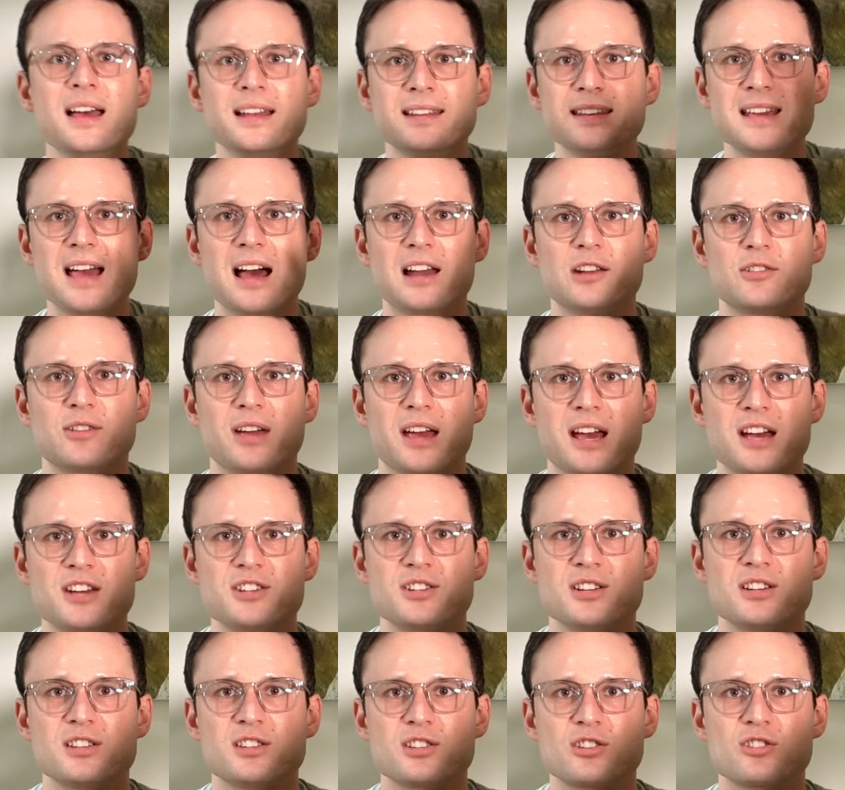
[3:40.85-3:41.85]
The
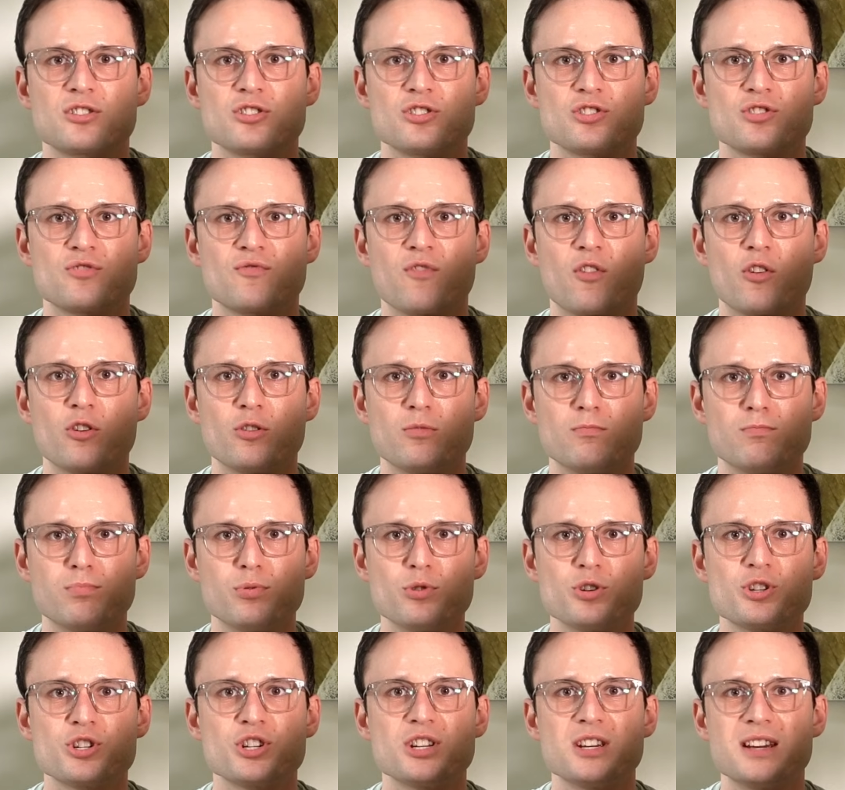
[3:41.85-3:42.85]
alocasia is just growing
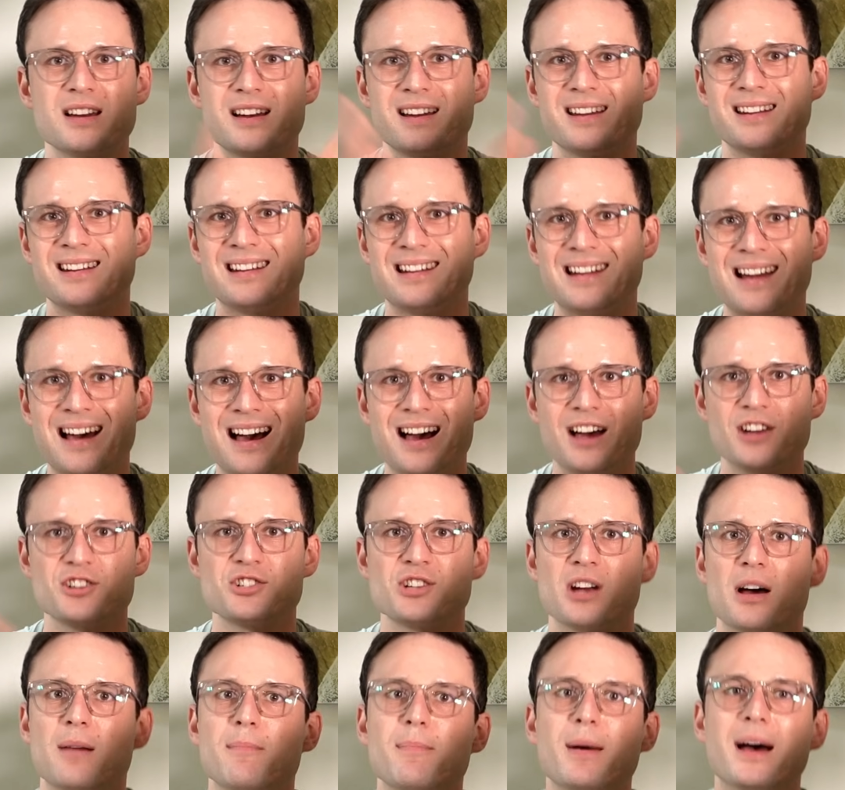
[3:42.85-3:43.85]
bushier and
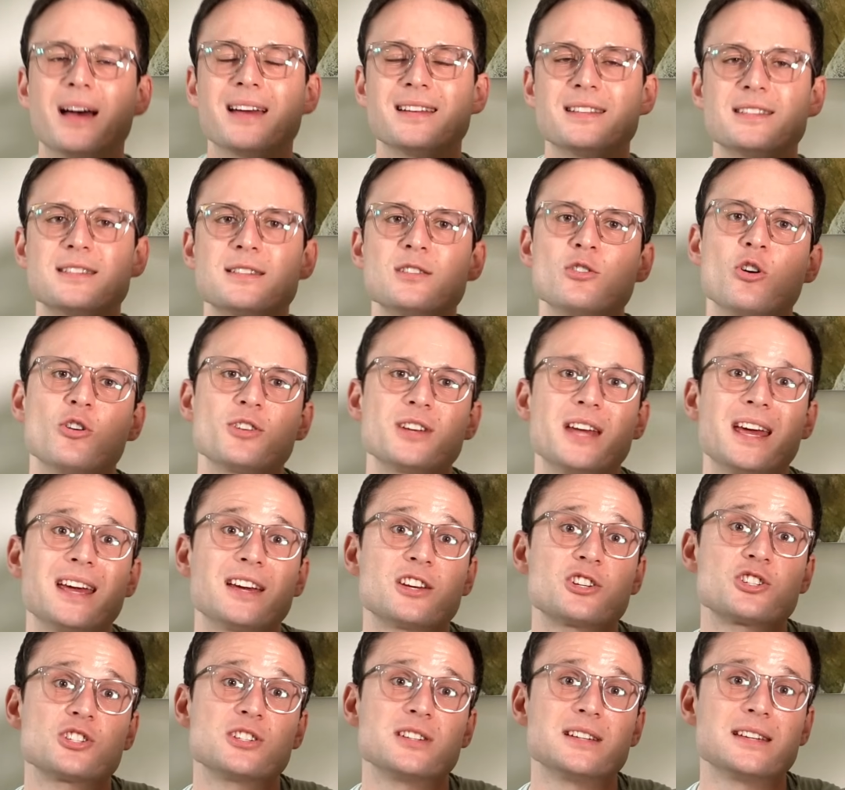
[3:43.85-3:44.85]
larger, but it's not
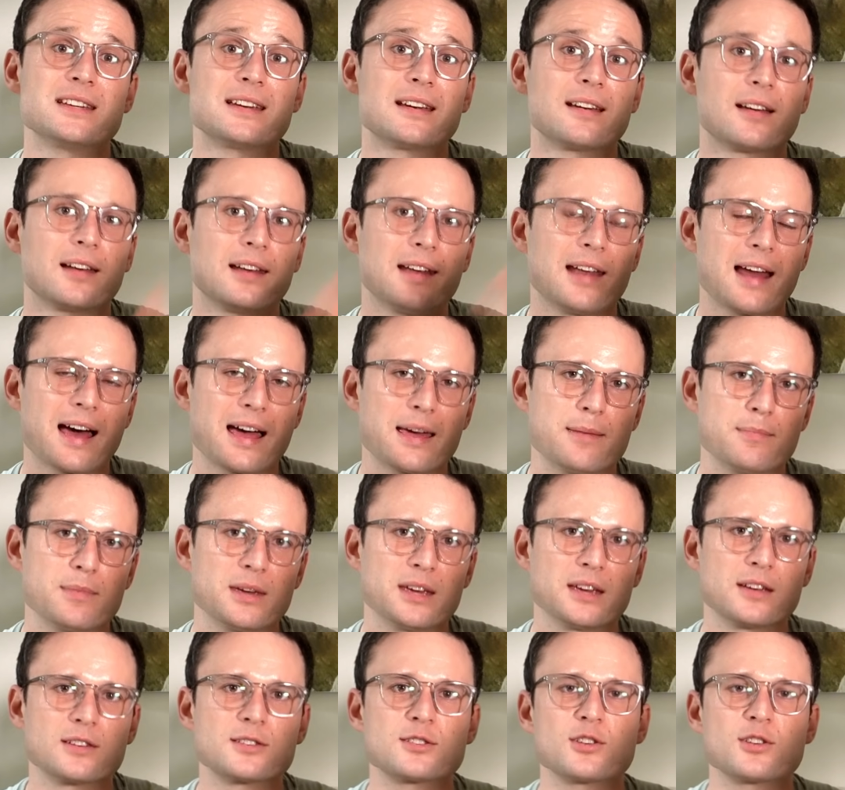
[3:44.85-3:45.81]
actually climbing.